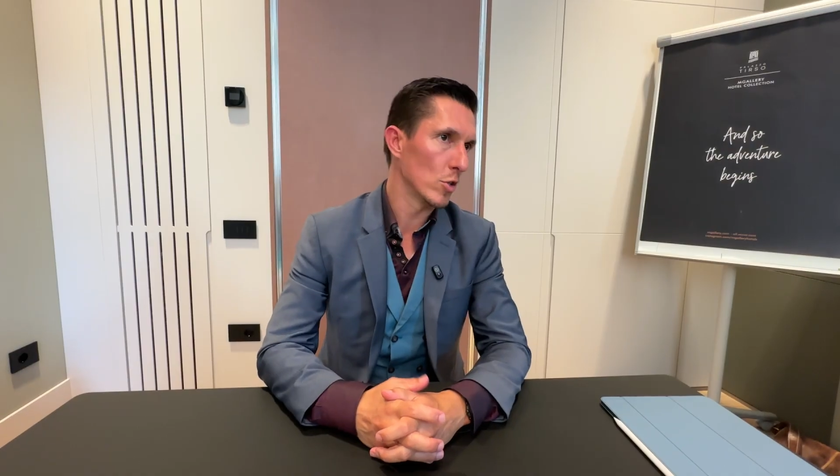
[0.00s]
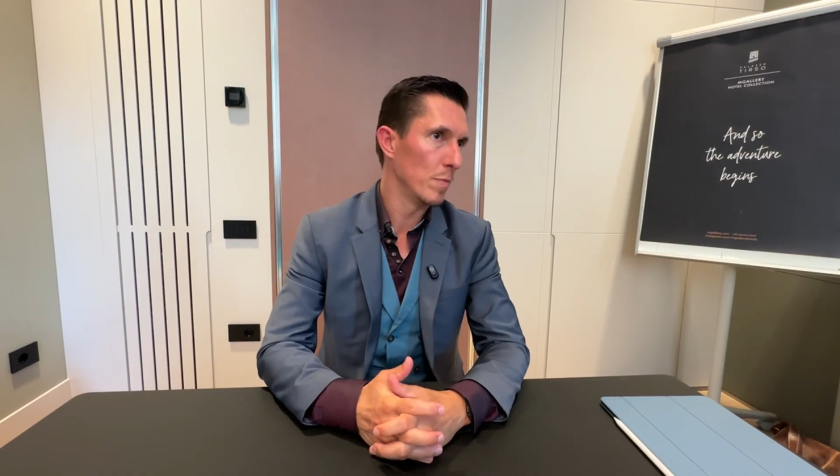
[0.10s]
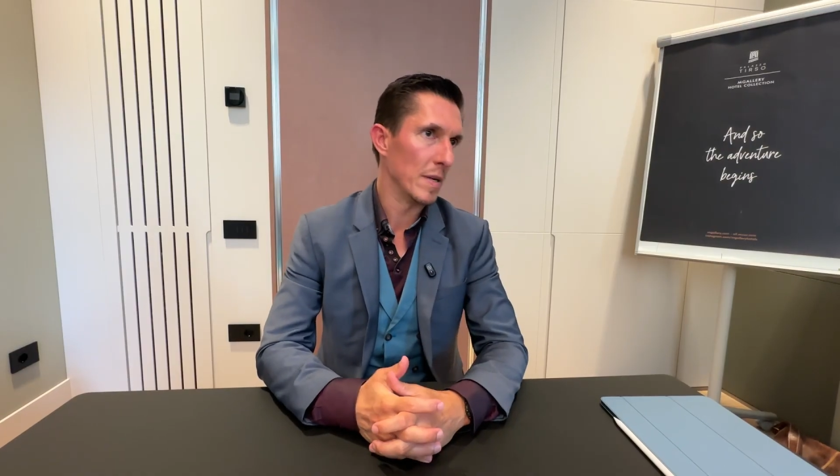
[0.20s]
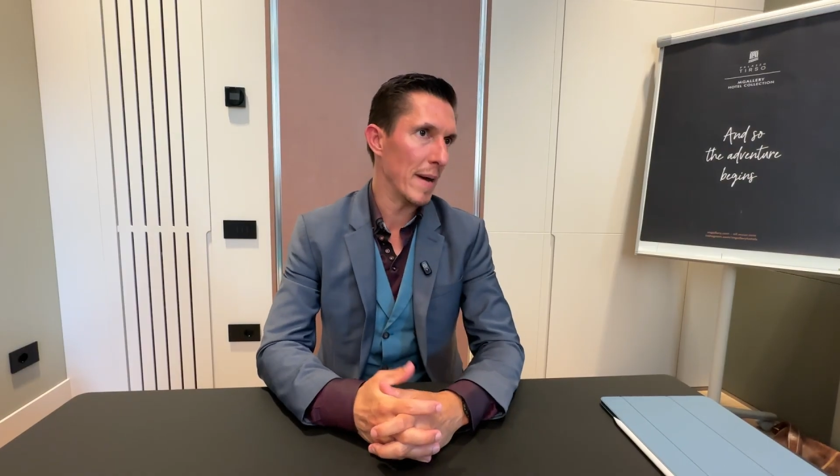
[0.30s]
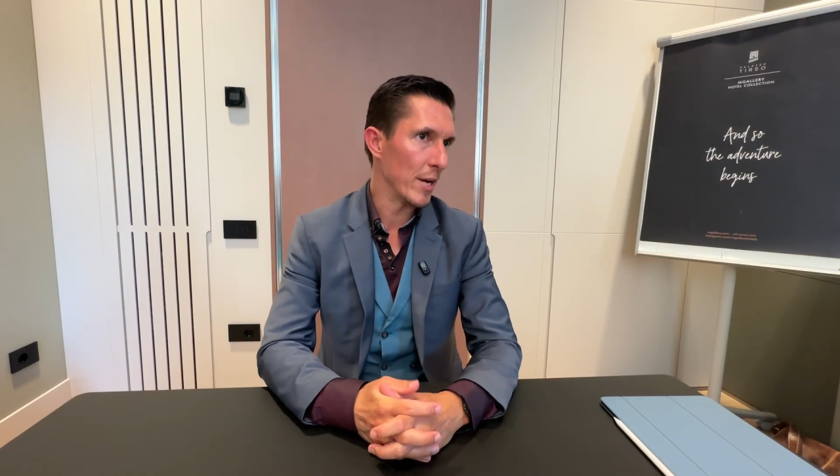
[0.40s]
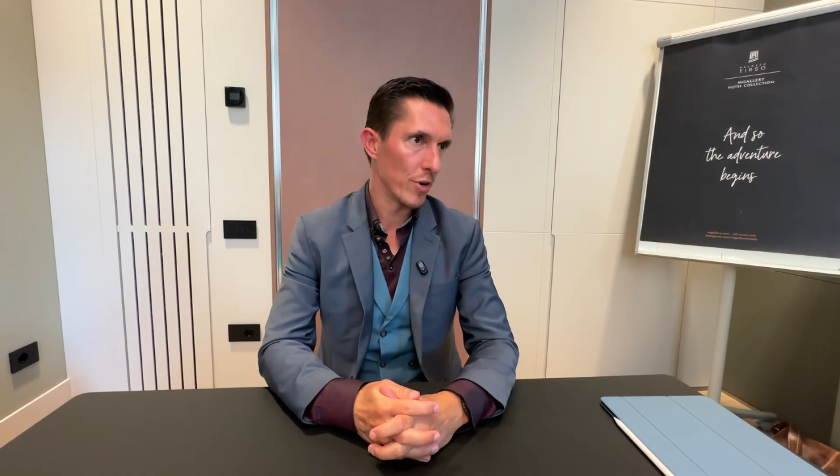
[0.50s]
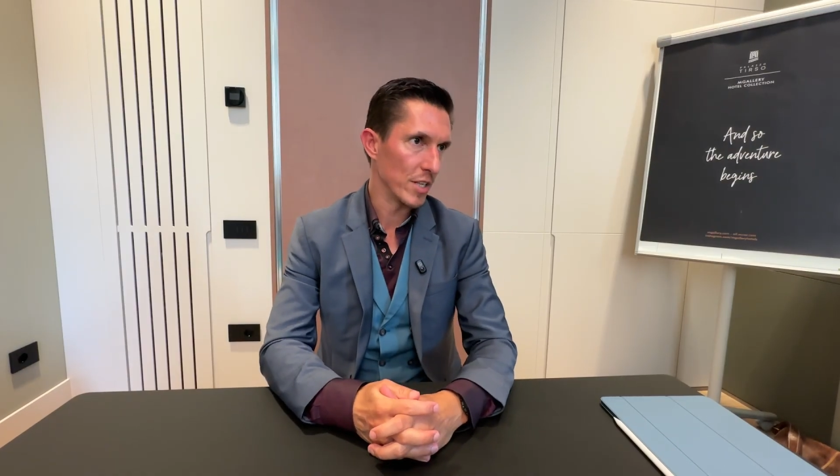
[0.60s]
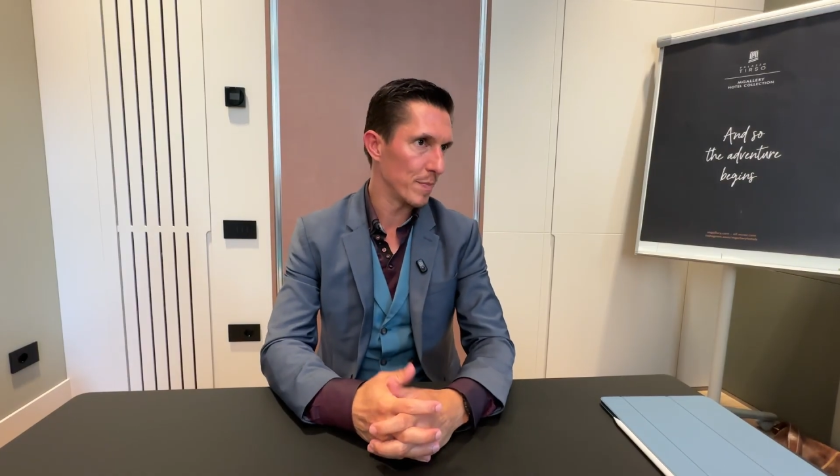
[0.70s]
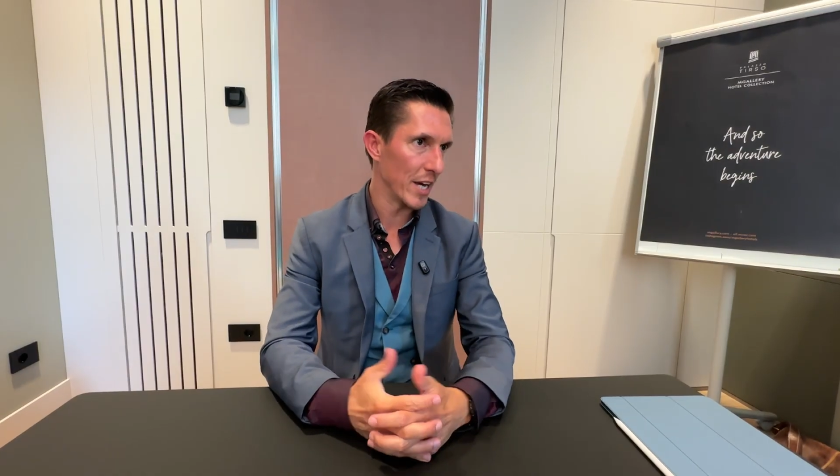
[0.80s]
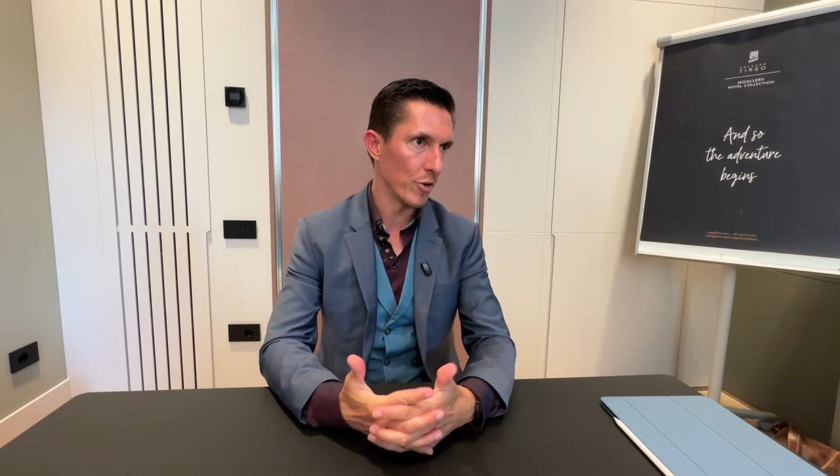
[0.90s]
be better
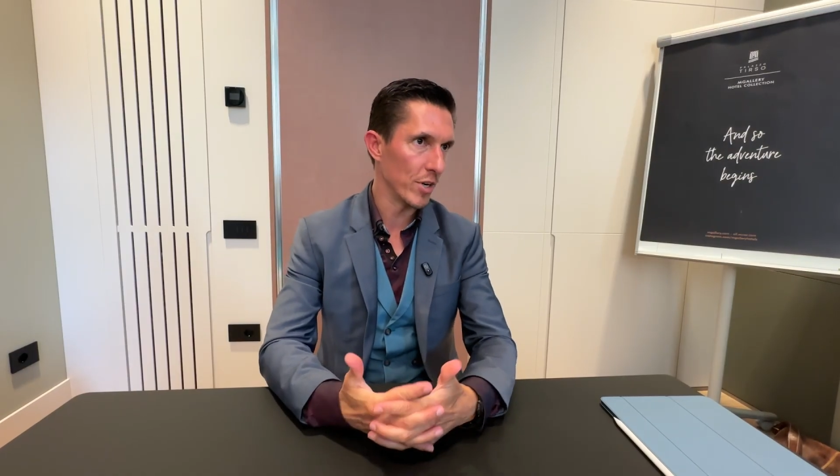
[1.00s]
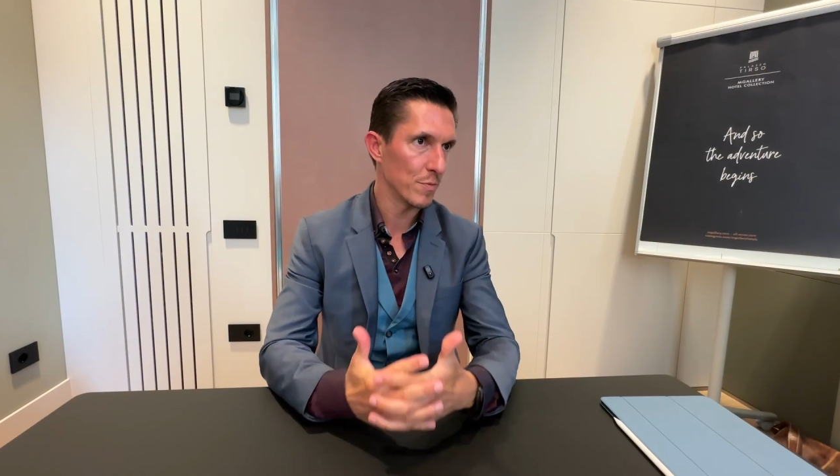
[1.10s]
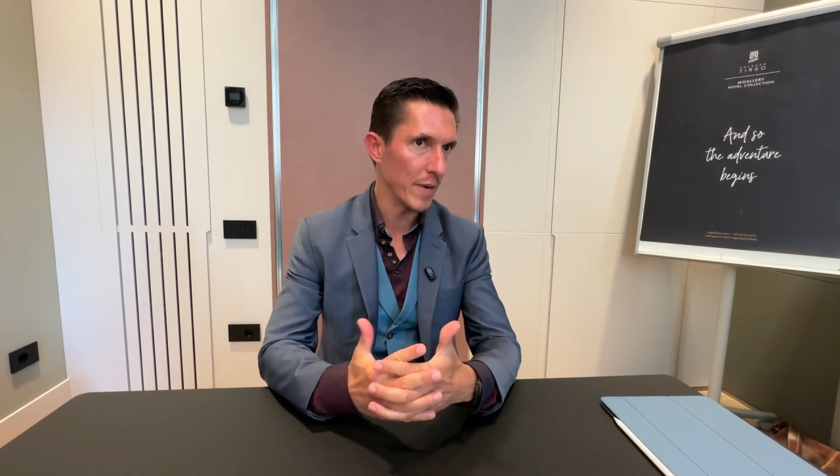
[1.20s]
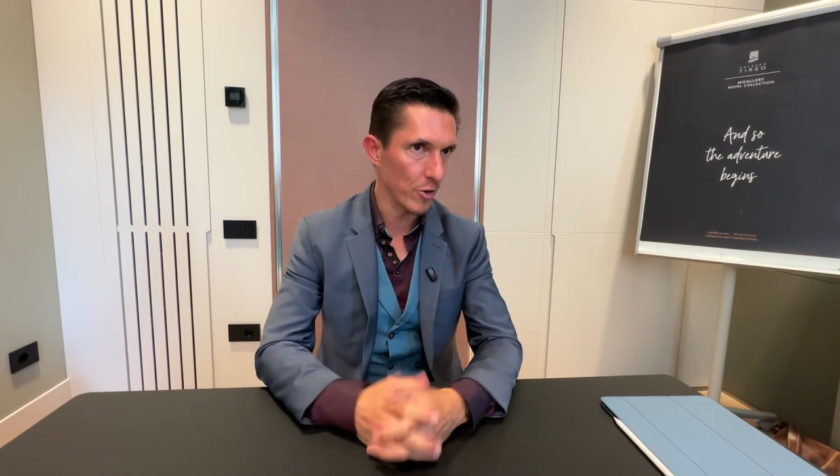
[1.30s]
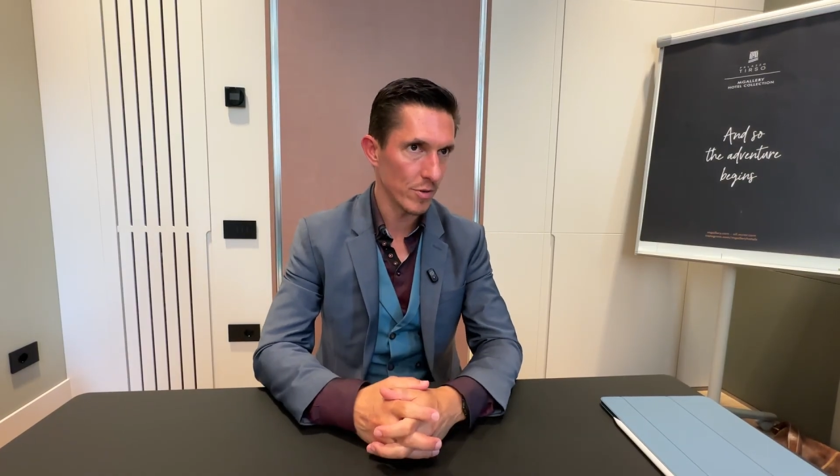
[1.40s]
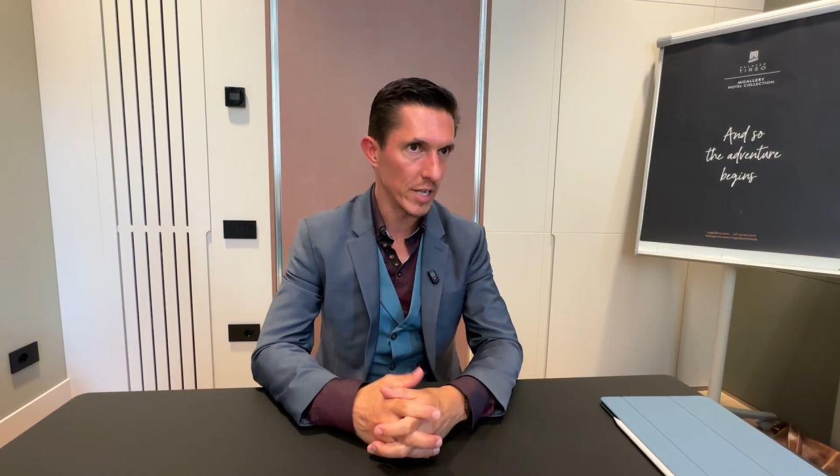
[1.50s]
and better and better.